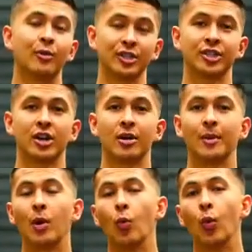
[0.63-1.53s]
want to talk
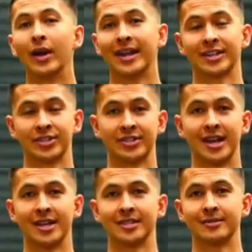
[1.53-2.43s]
about one
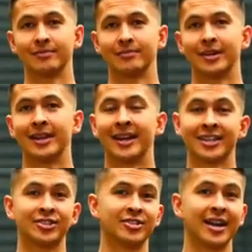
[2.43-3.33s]
exercise. An
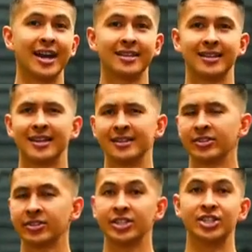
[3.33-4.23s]
exercise that
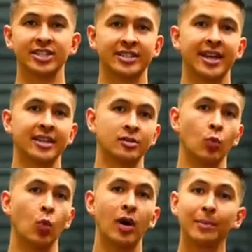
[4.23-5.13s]
literally just takes
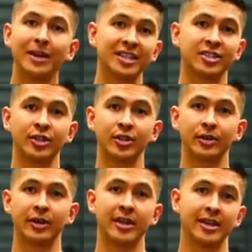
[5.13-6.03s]
1 minute to
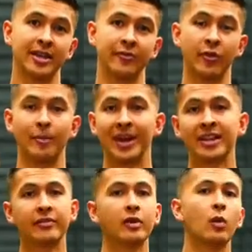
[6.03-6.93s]
do, yet for
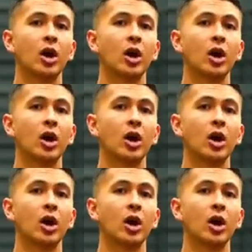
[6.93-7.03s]
many of you